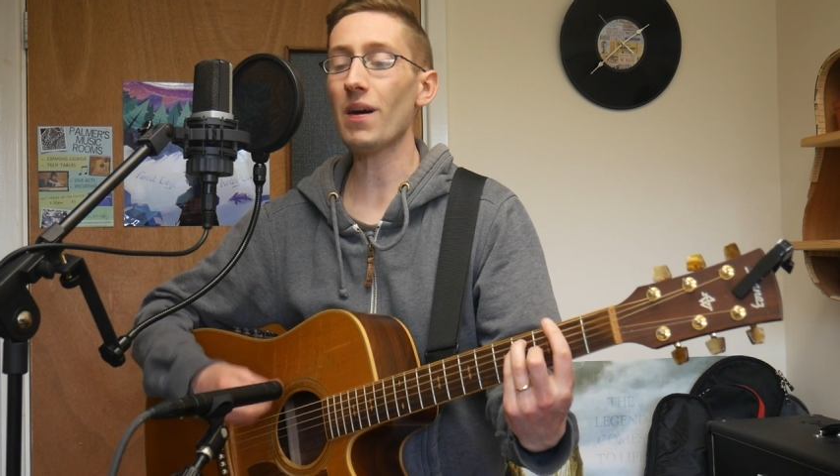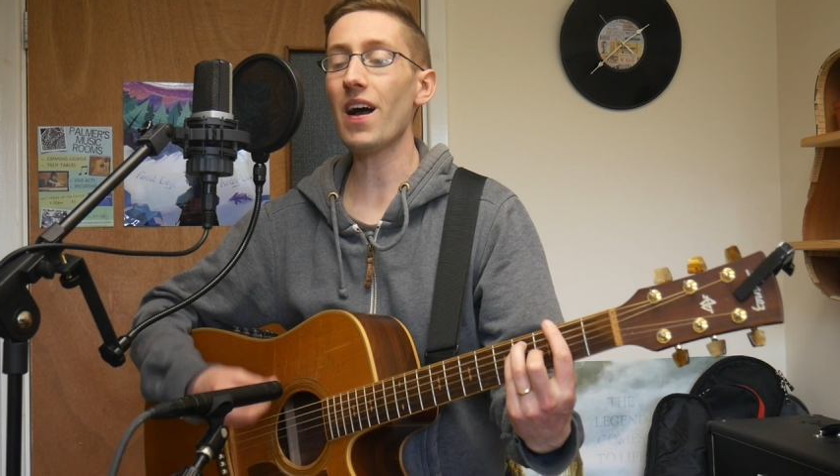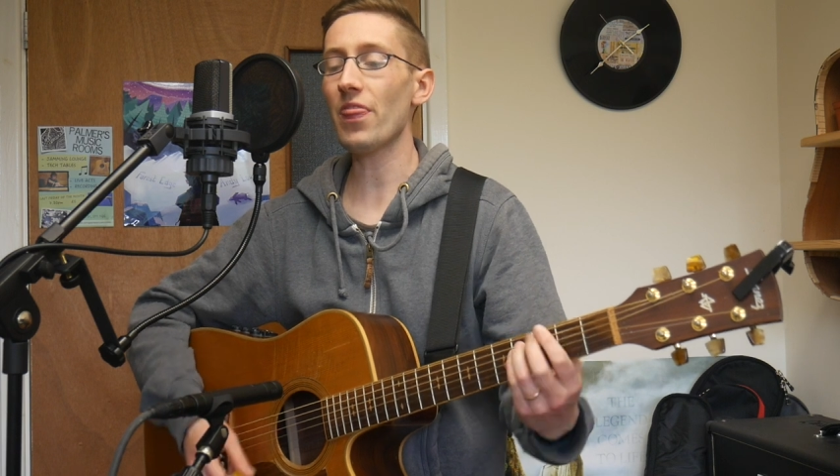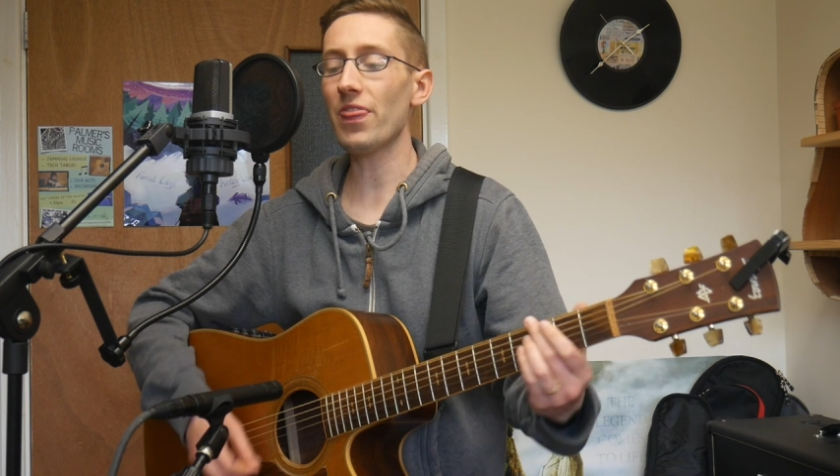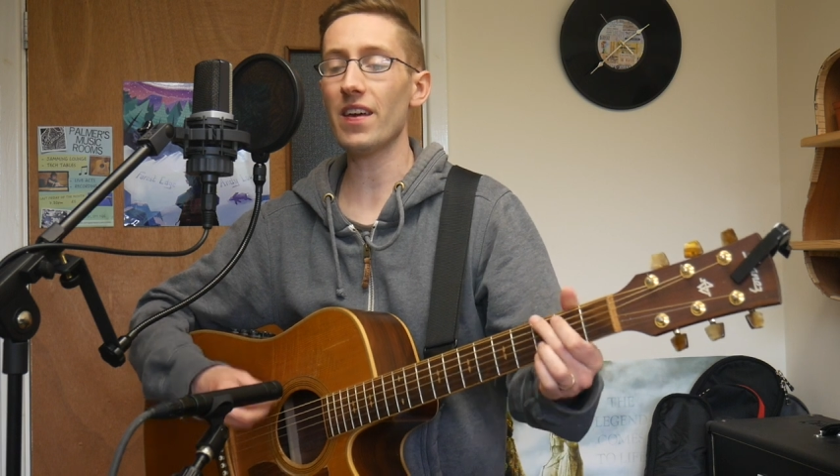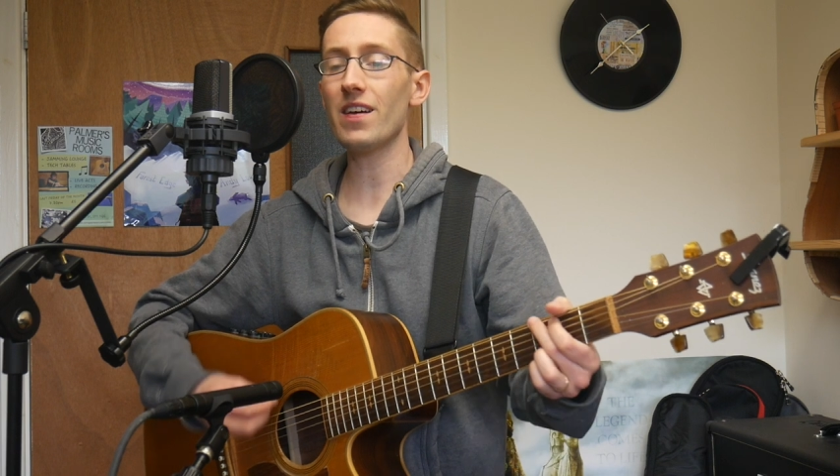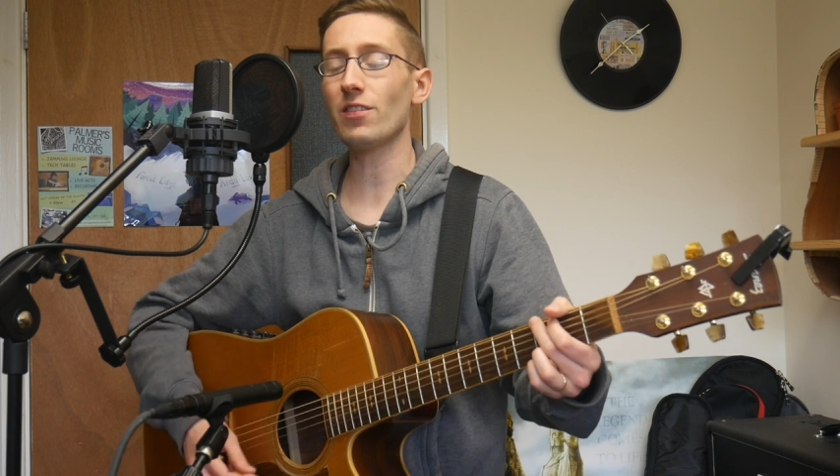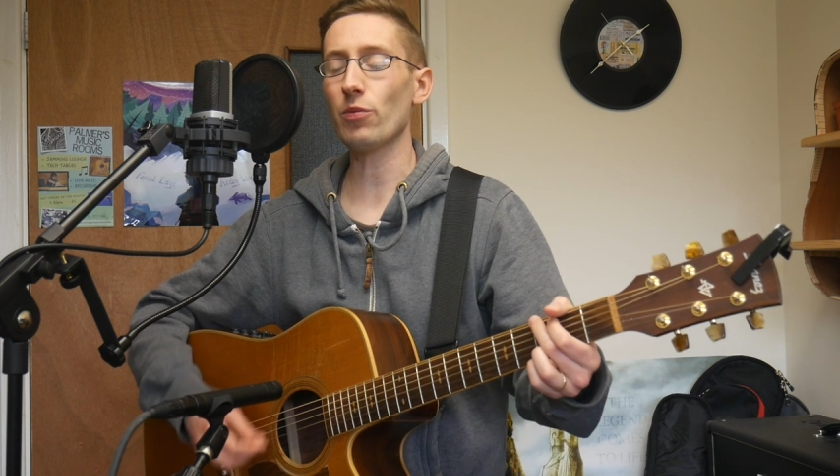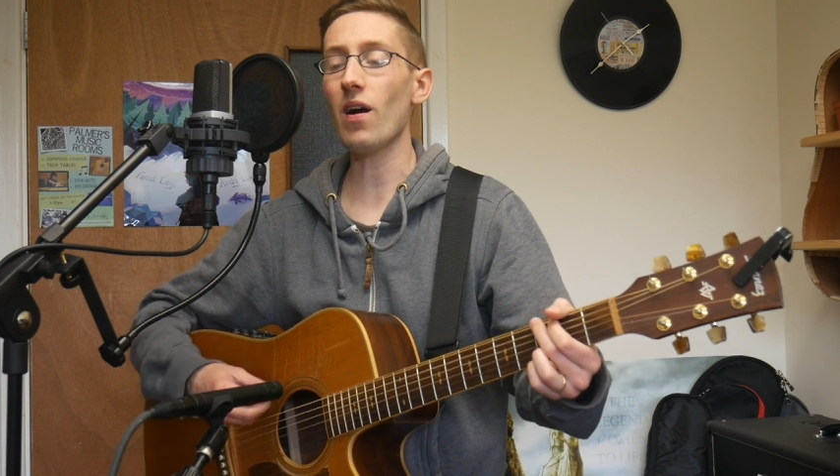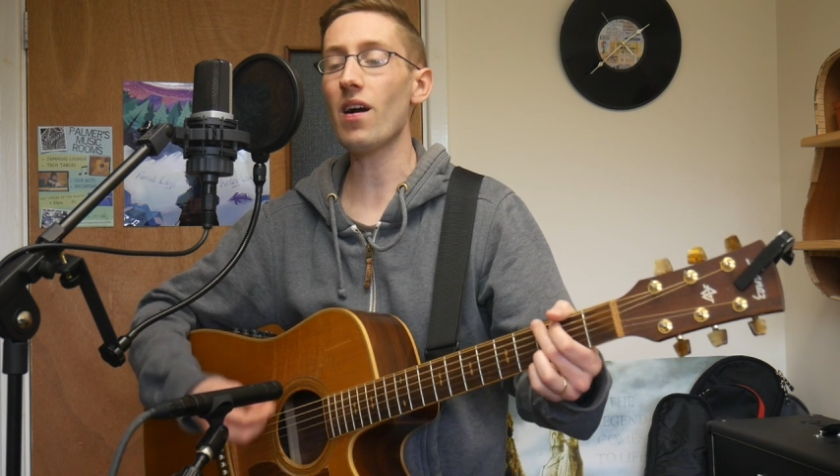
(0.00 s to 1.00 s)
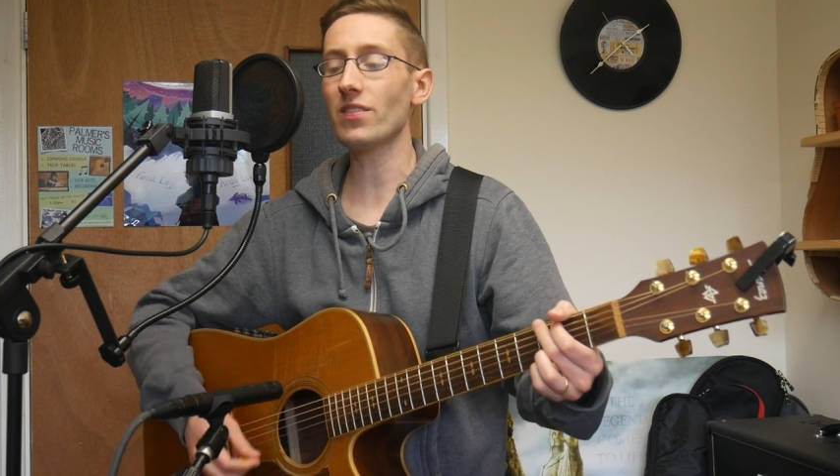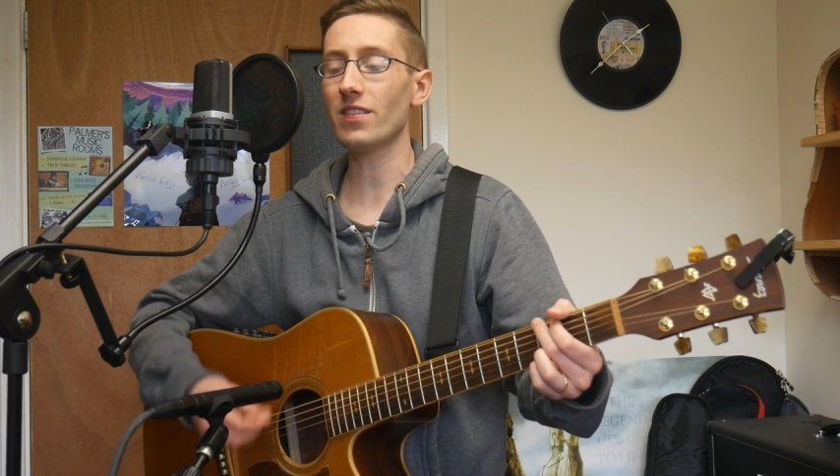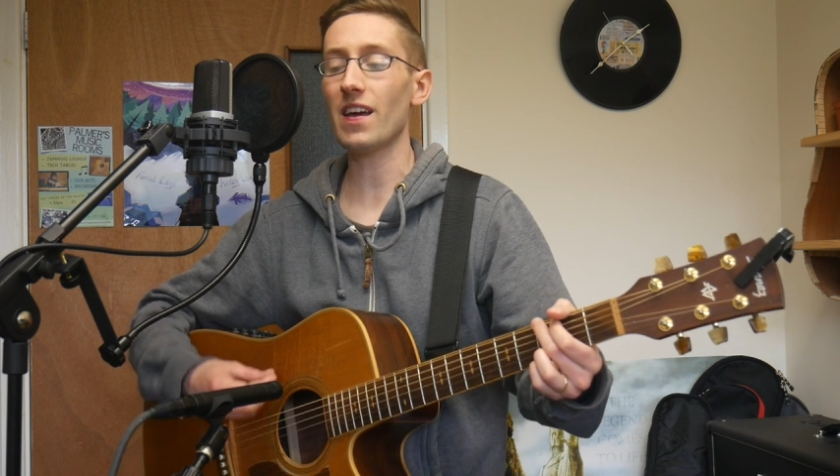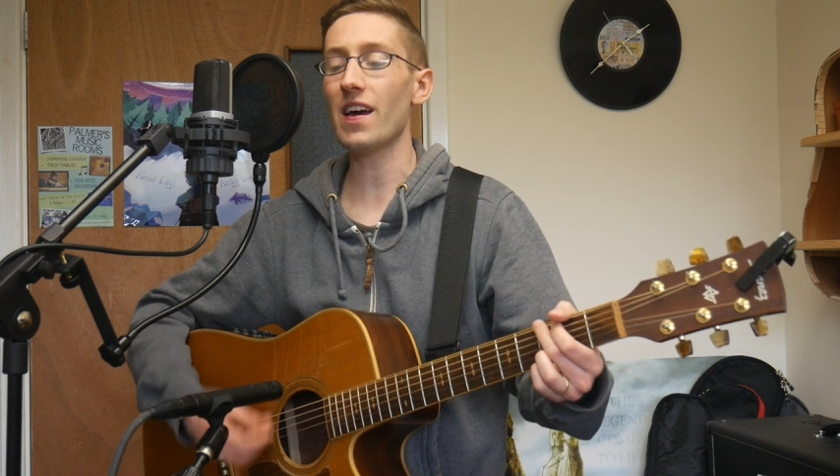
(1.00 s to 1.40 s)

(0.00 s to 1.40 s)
but this one's